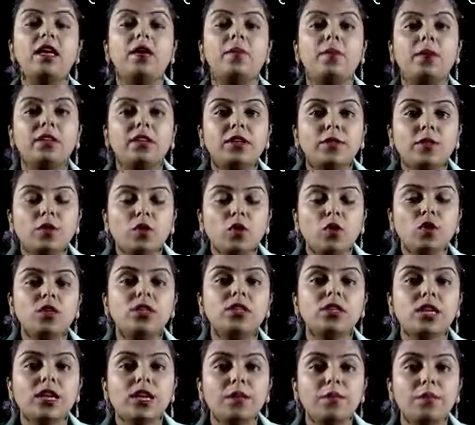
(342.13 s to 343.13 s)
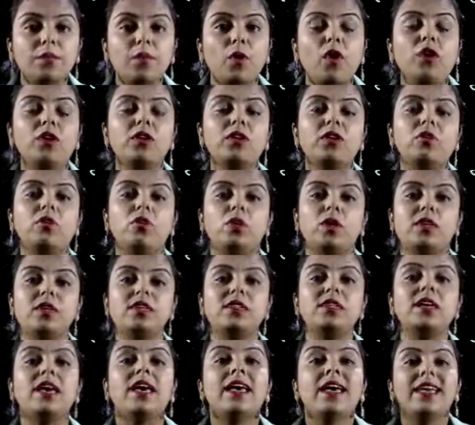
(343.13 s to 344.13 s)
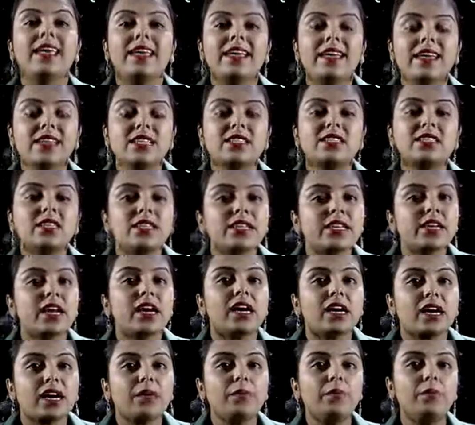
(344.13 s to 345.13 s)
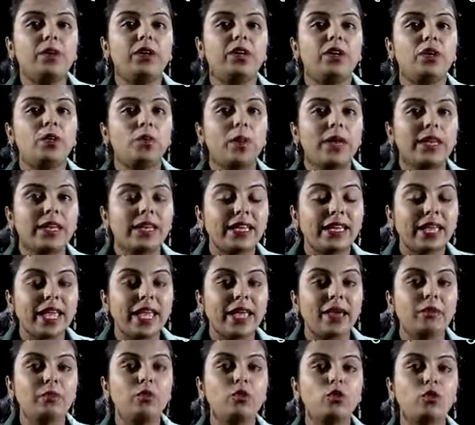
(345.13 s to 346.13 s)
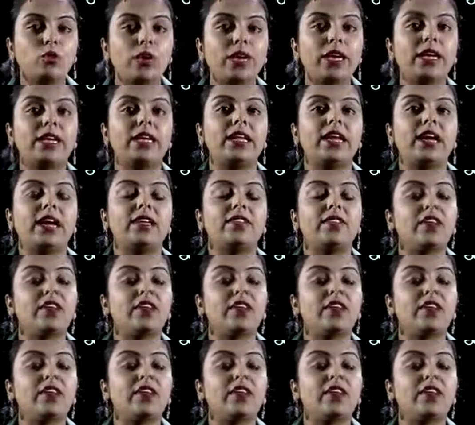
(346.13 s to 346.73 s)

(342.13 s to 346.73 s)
But the most important was East India Company, when came to India,